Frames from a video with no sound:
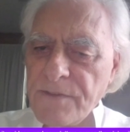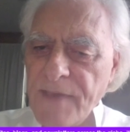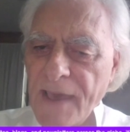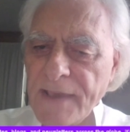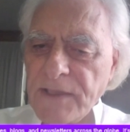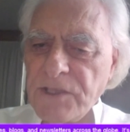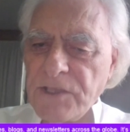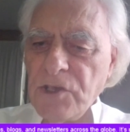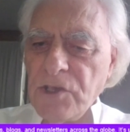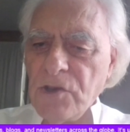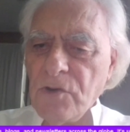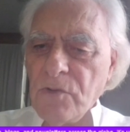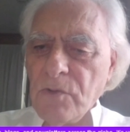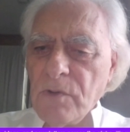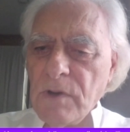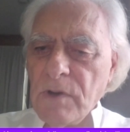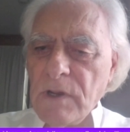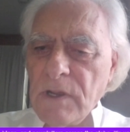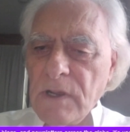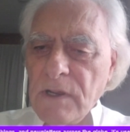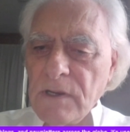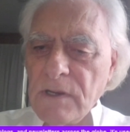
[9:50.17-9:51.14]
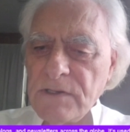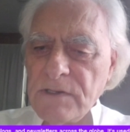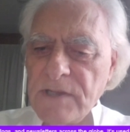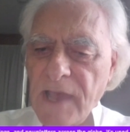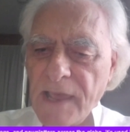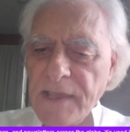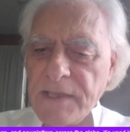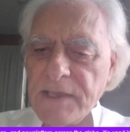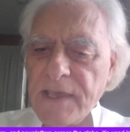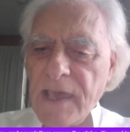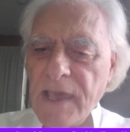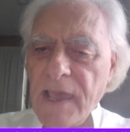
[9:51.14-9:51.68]
Thank you.
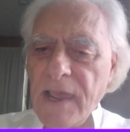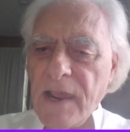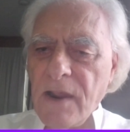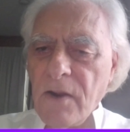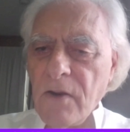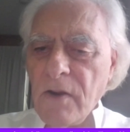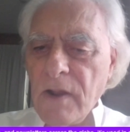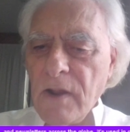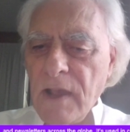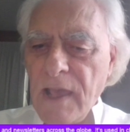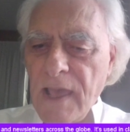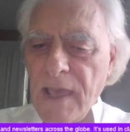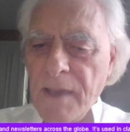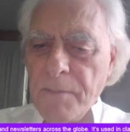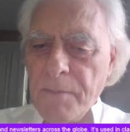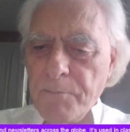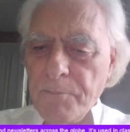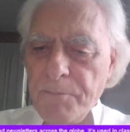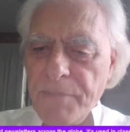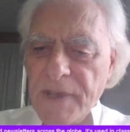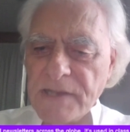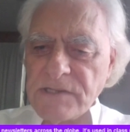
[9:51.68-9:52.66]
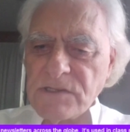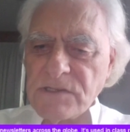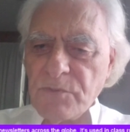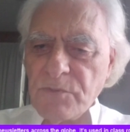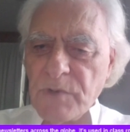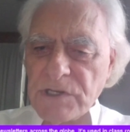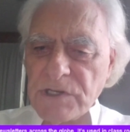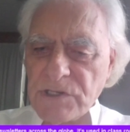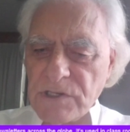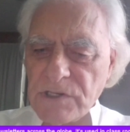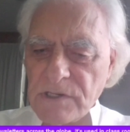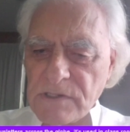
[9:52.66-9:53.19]
Take care and best
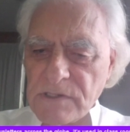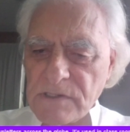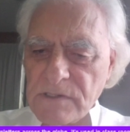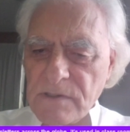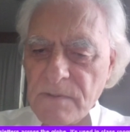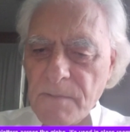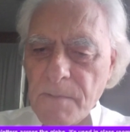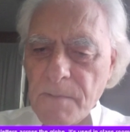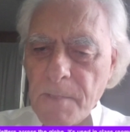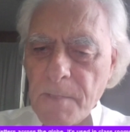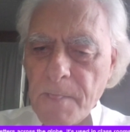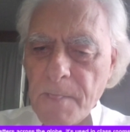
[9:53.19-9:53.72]
wishes.